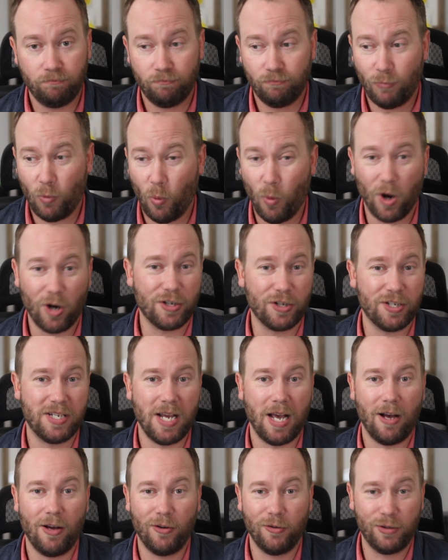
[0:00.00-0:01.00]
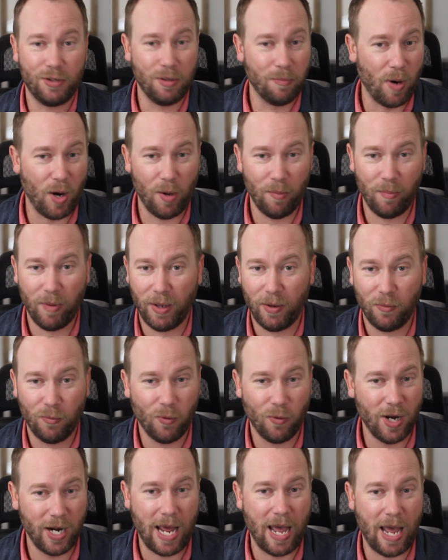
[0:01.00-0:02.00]
work cell department,
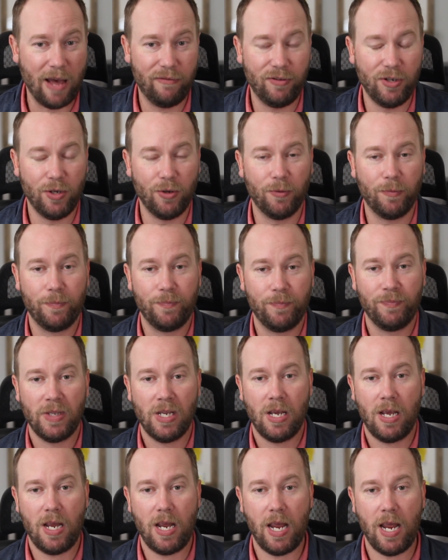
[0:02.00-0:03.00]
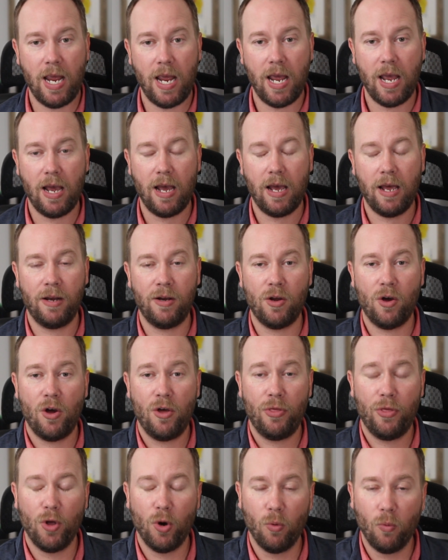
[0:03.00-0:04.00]
what have you, and
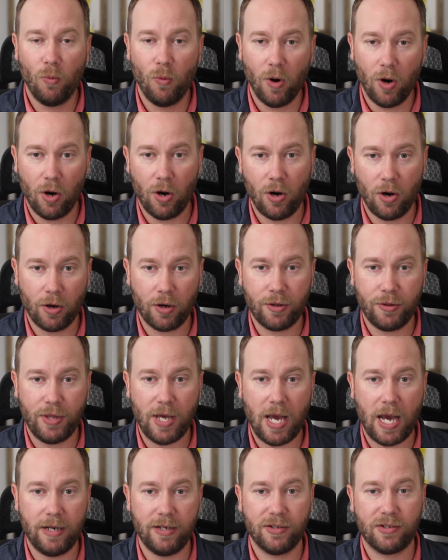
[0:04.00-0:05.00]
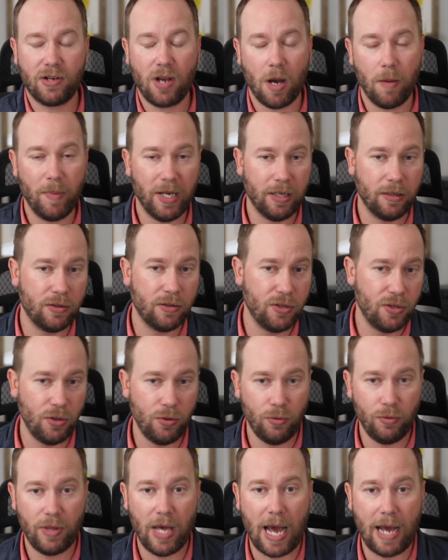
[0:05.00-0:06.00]
the work that is coming
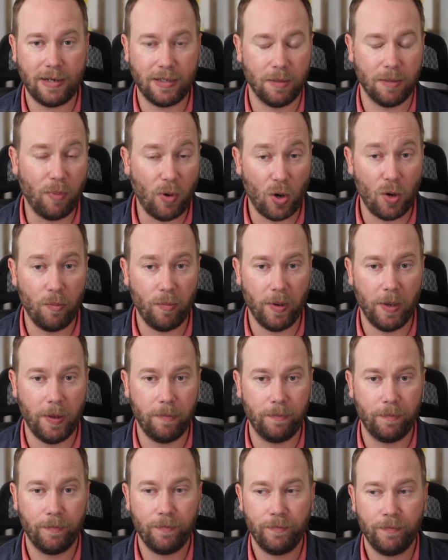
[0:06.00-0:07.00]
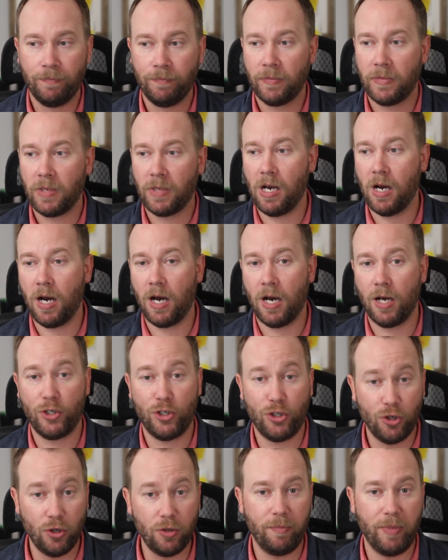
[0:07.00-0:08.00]
to that department
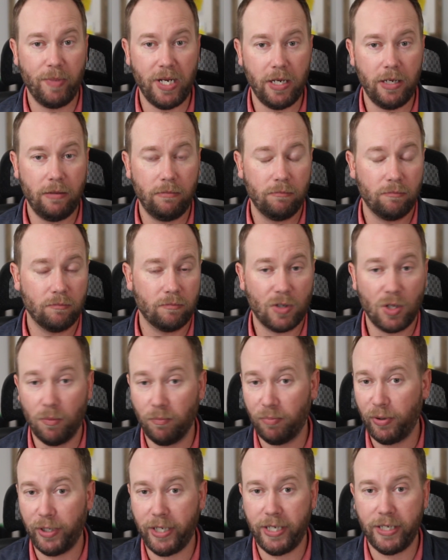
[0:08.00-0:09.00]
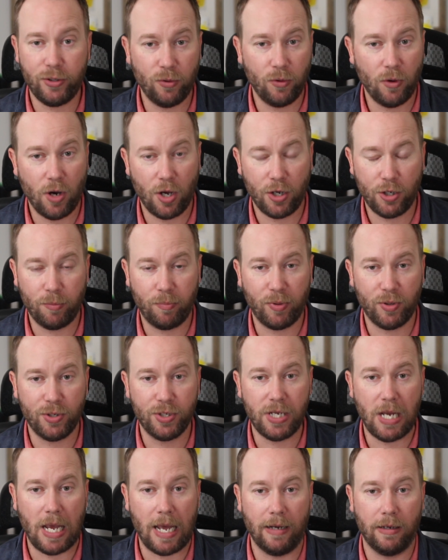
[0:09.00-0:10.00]
should be complete to
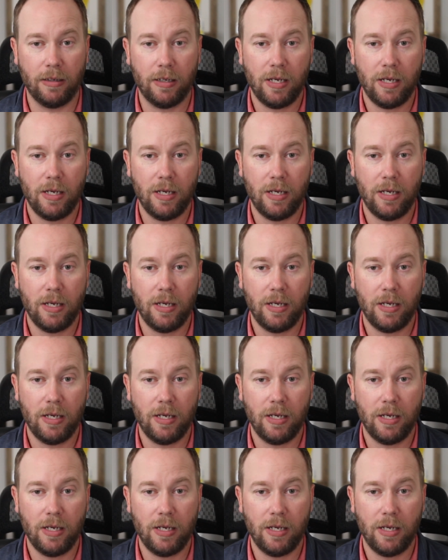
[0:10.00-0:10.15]
100%.